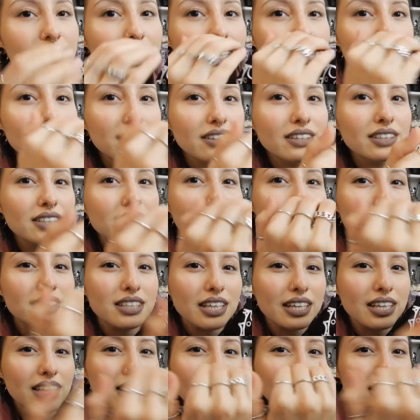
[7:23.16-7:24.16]
don't know, it
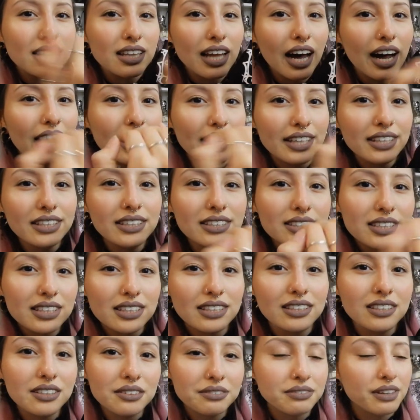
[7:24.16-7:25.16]
has like lines
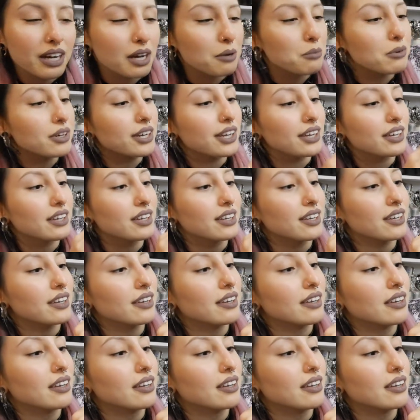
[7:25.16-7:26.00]
in the fabric.